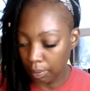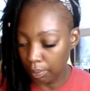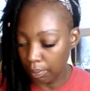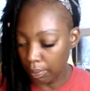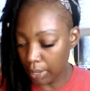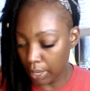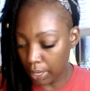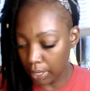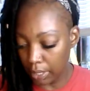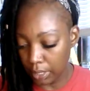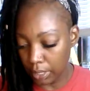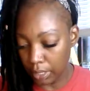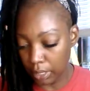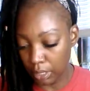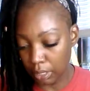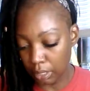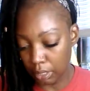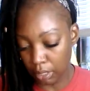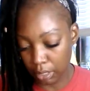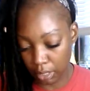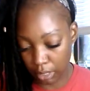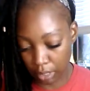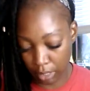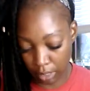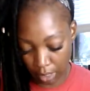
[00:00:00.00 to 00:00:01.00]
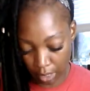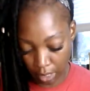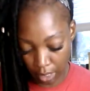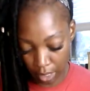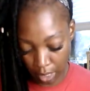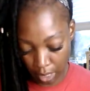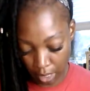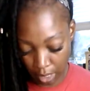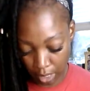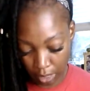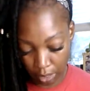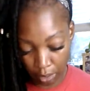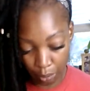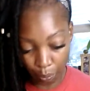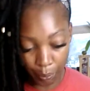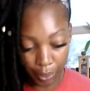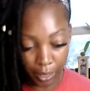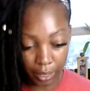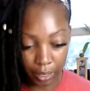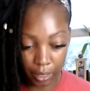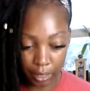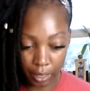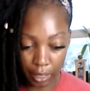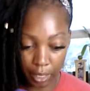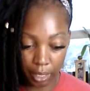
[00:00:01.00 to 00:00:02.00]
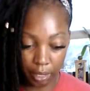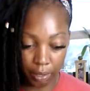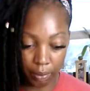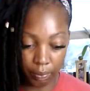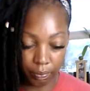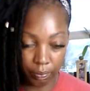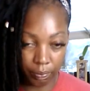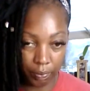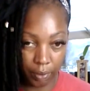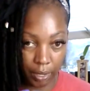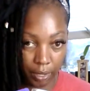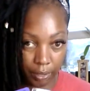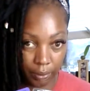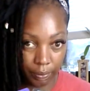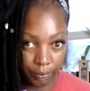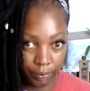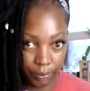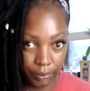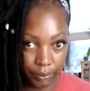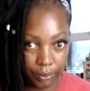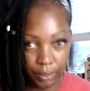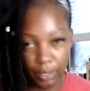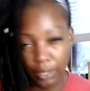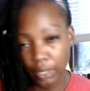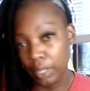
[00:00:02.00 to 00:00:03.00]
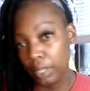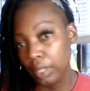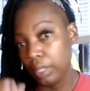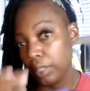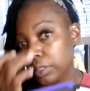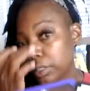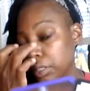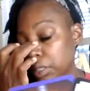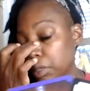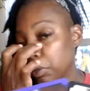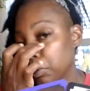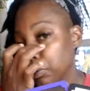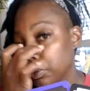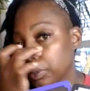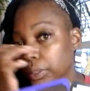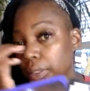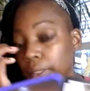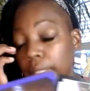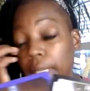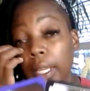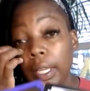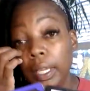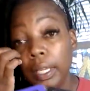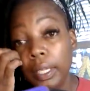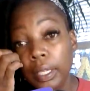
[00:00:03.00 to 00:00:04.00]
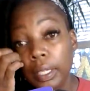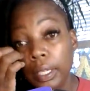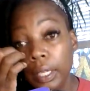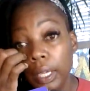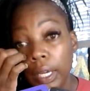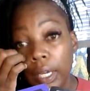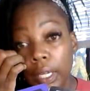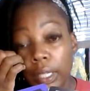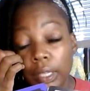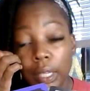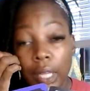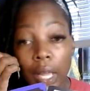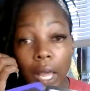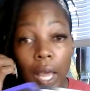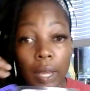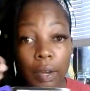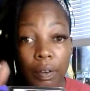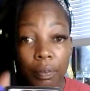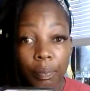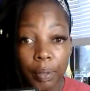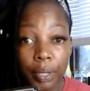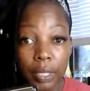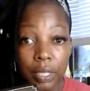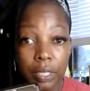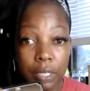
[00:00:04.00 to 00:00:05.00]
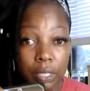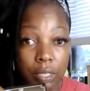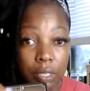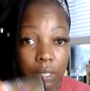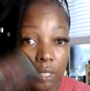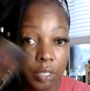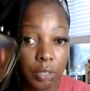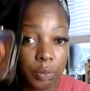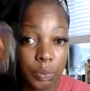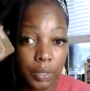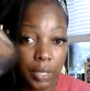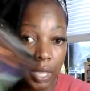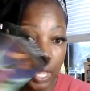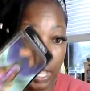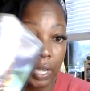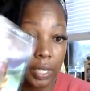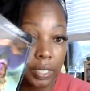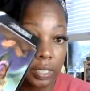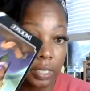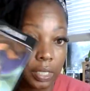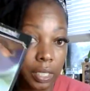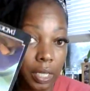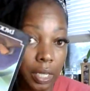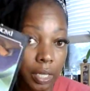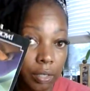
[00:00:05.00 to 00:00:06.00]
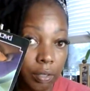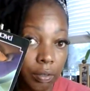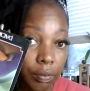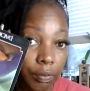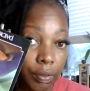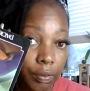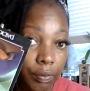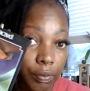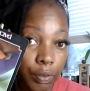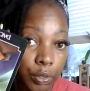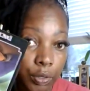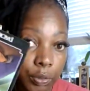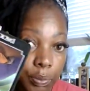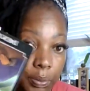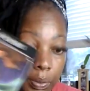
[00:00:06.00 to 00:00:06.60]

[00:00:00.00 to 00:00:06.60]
patience and the waiting game right so it's taken a lot of patience. This was actually in the reverse